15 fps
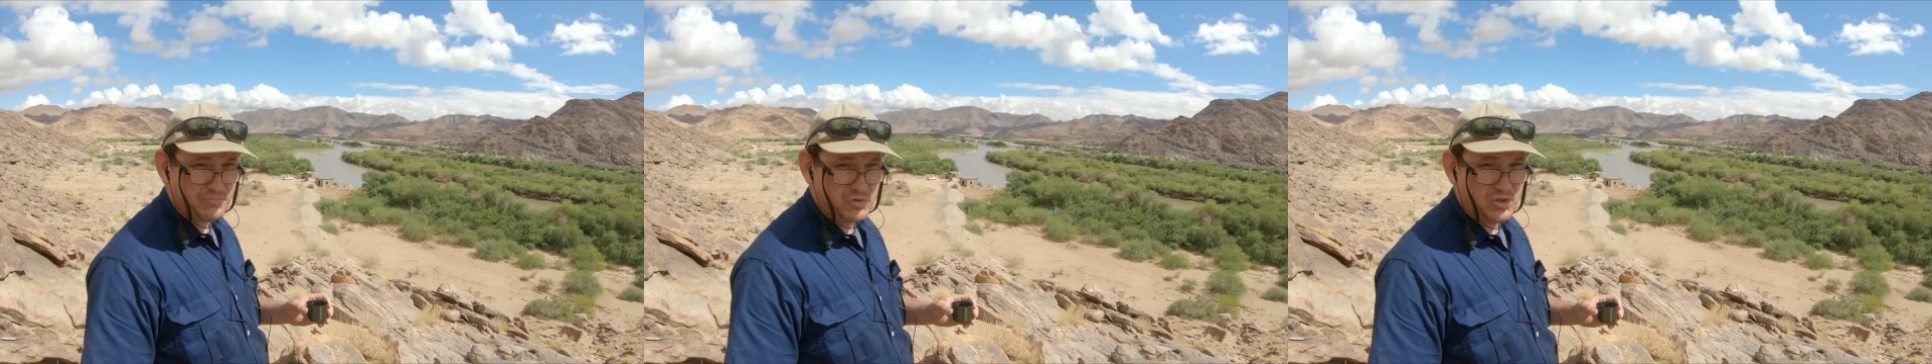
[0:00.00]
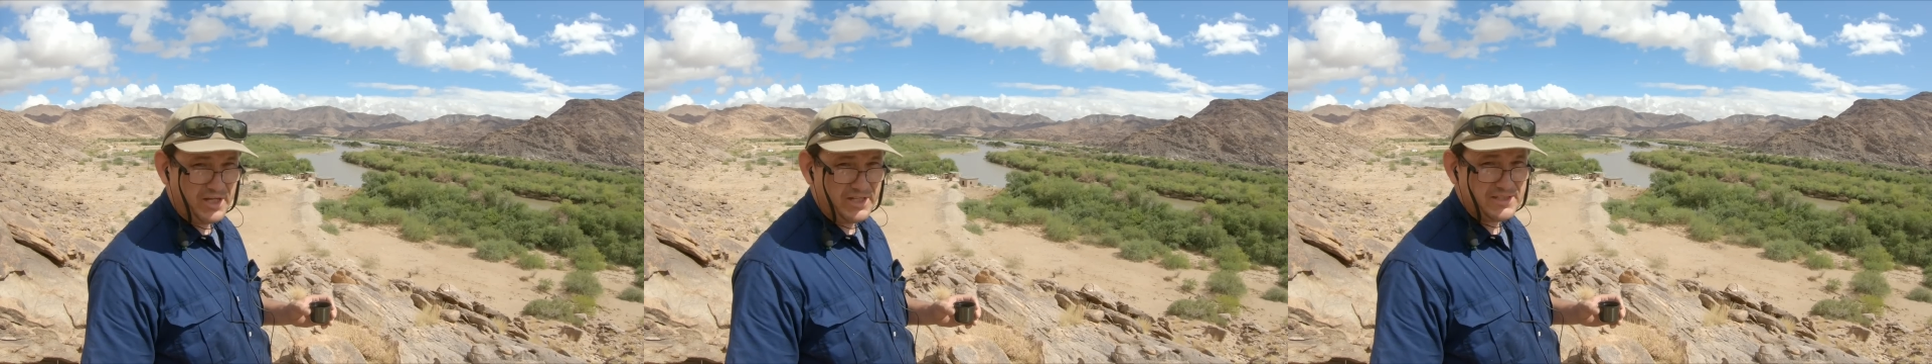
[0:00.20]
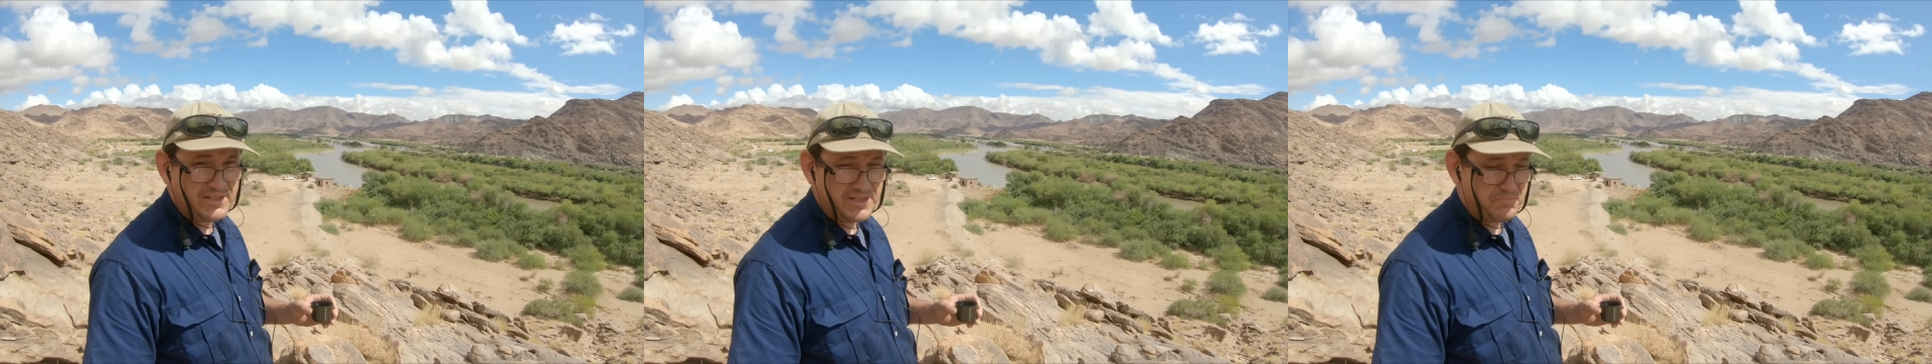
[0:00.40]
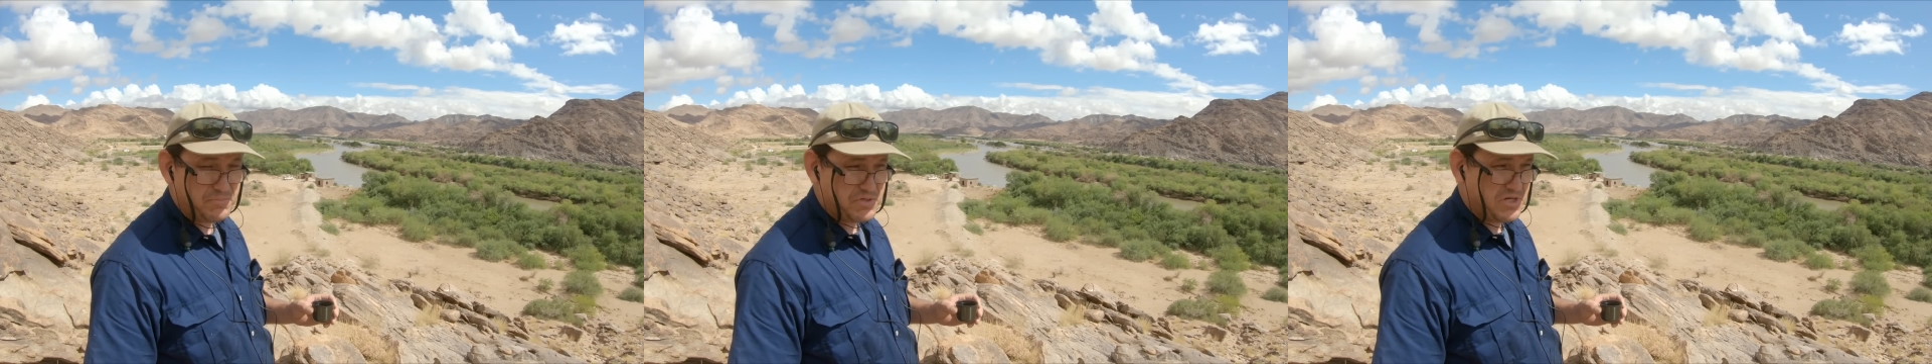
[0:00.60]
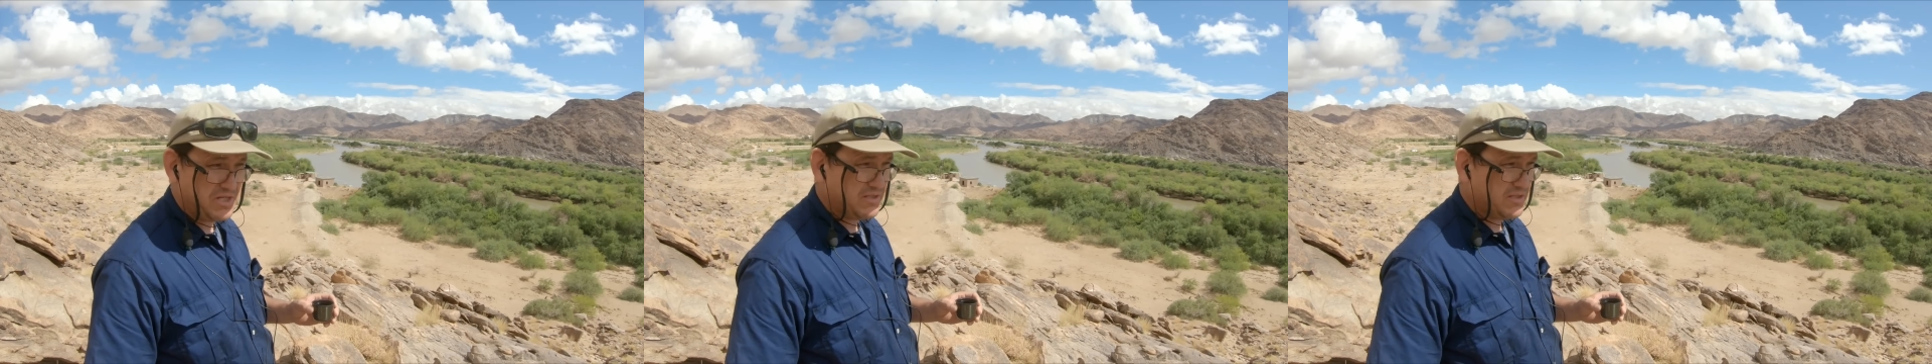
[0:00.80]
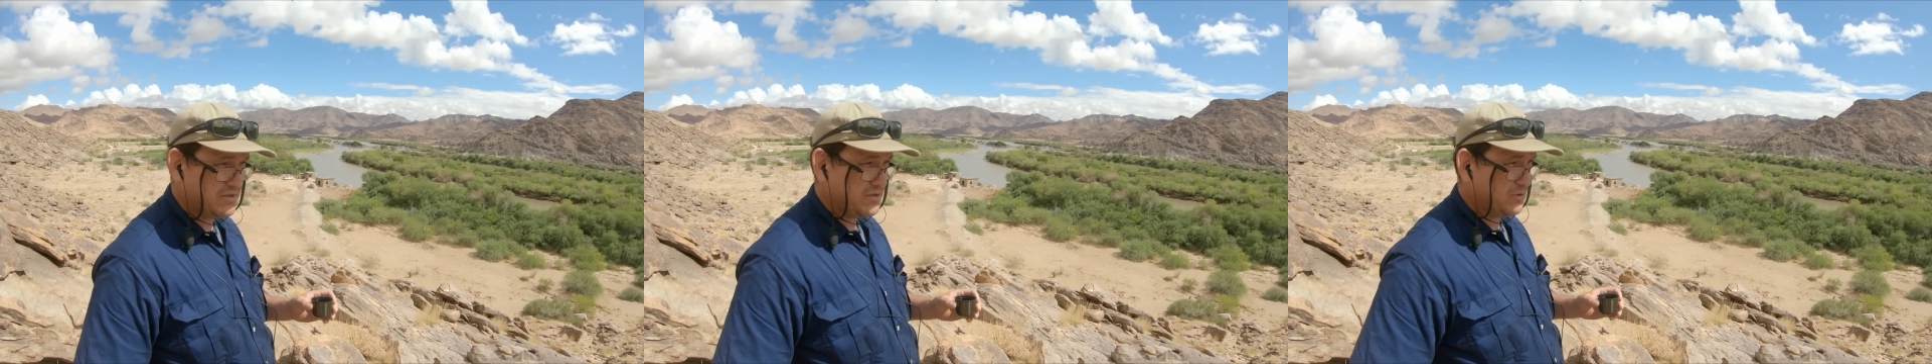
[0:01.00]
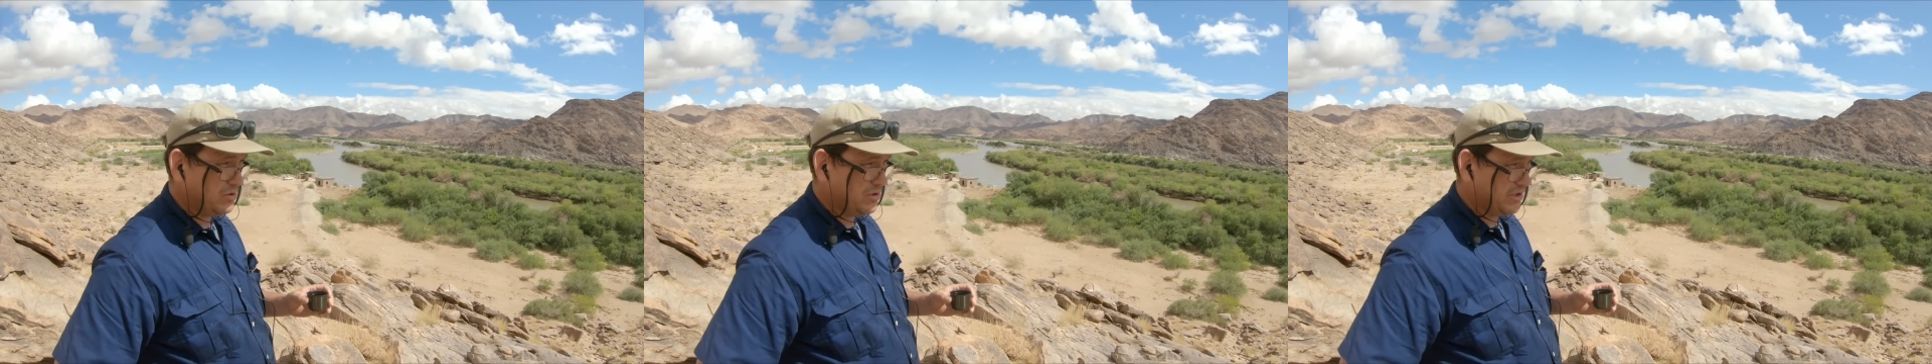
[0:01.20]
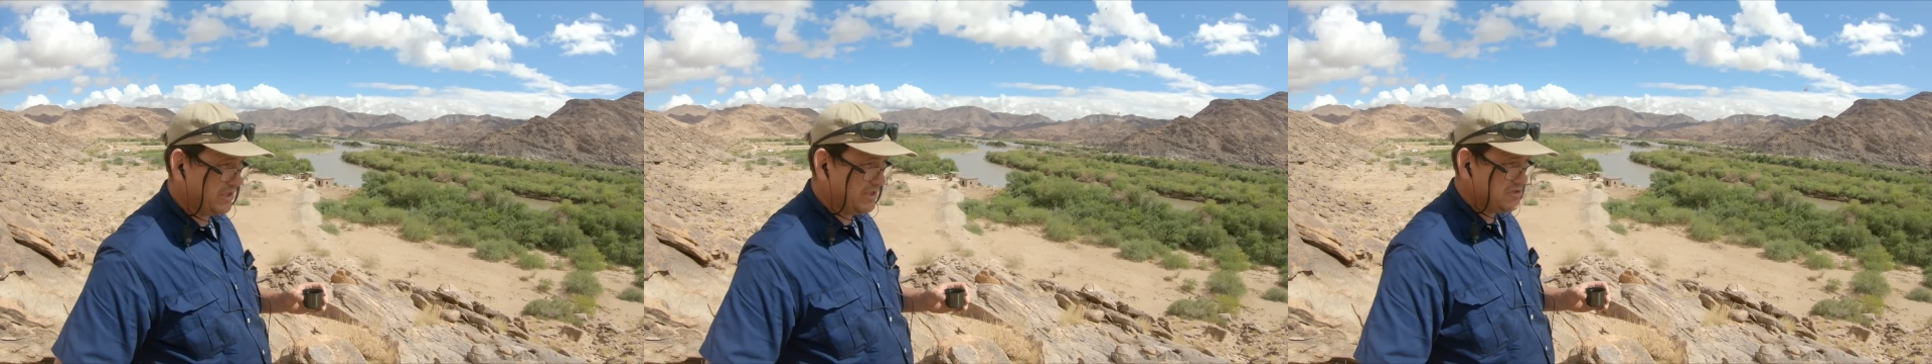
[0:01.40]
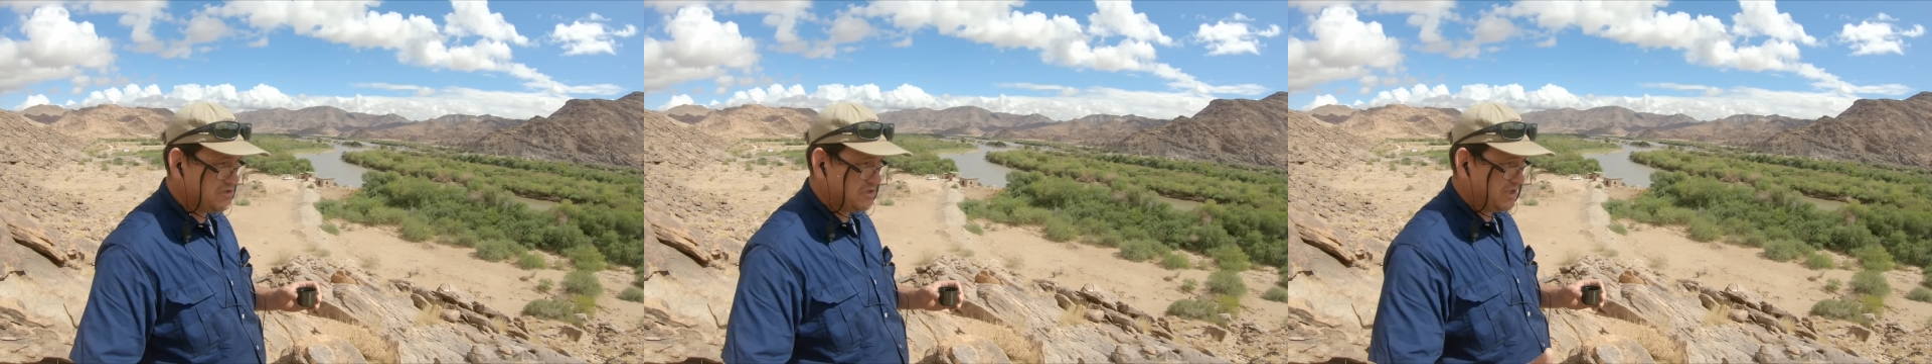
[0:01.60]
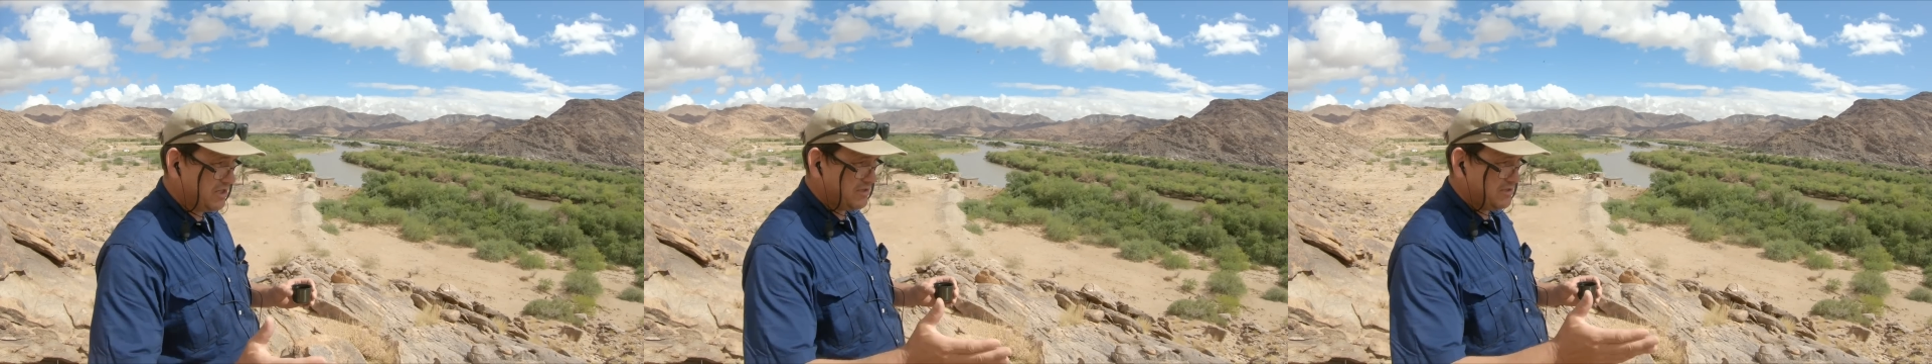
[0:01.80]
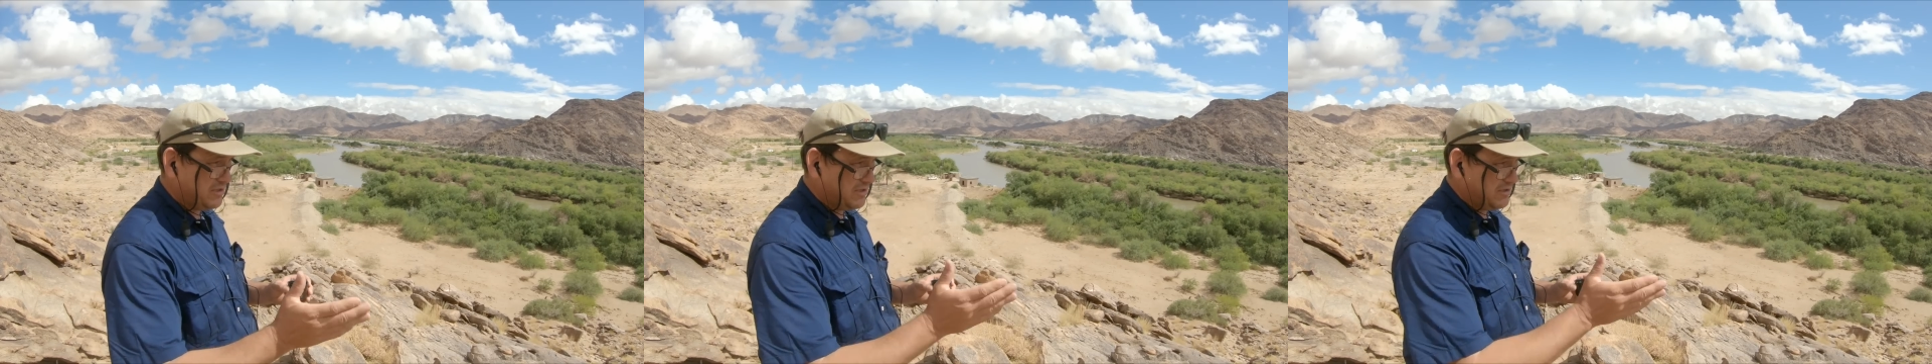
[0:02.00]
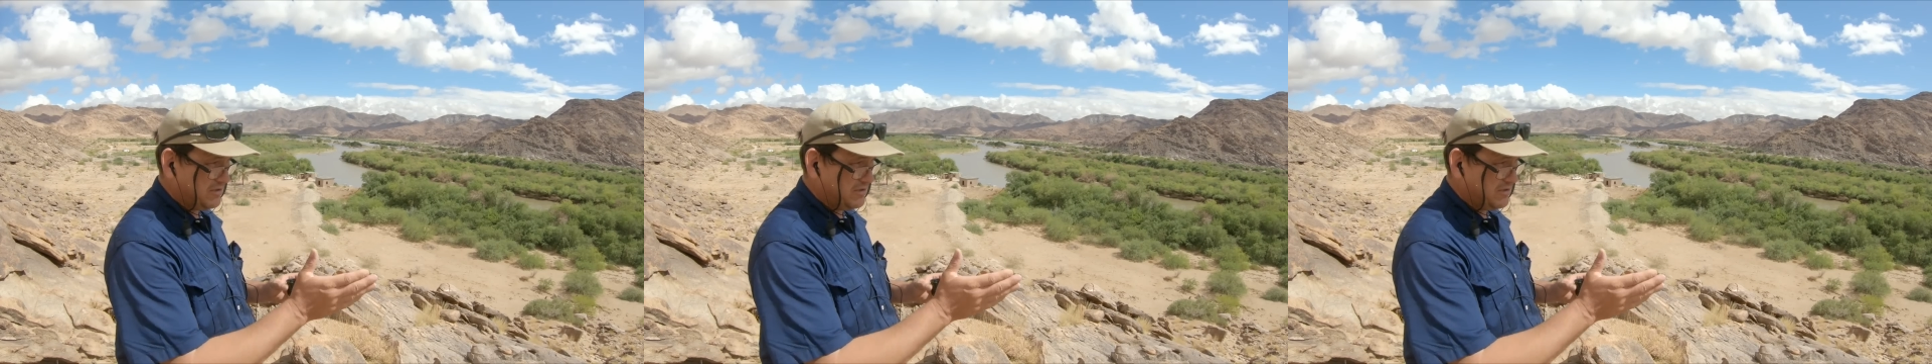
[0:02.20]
to 98%, and they already started